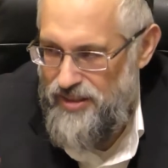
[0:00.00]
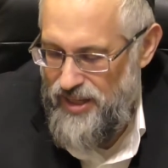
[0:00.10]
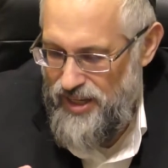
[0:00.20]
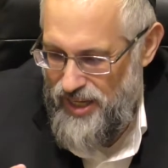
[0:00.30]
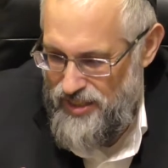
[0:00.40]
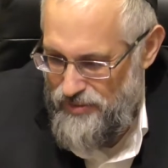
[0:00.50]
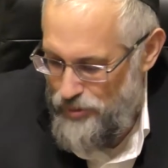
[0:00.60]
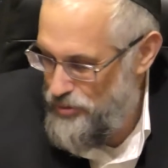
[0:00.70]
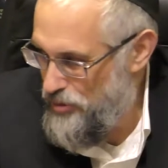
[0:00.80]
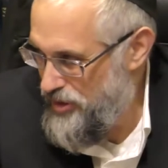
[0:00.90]
that has a
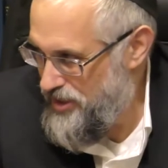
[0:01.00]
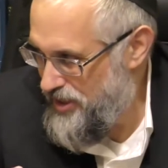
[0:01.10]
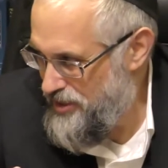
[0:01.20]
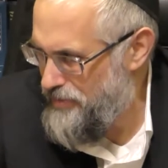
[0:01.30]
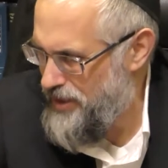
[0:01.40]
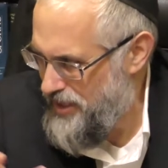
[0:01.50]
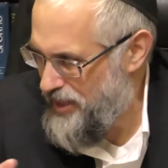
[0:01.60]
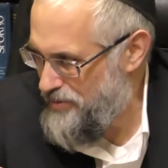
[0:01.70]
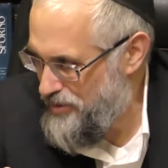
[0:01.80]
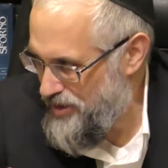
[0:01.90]
few coins in it, so it makes a
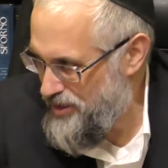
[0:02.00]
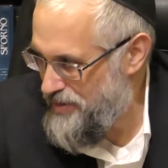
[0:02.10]
lot of noise.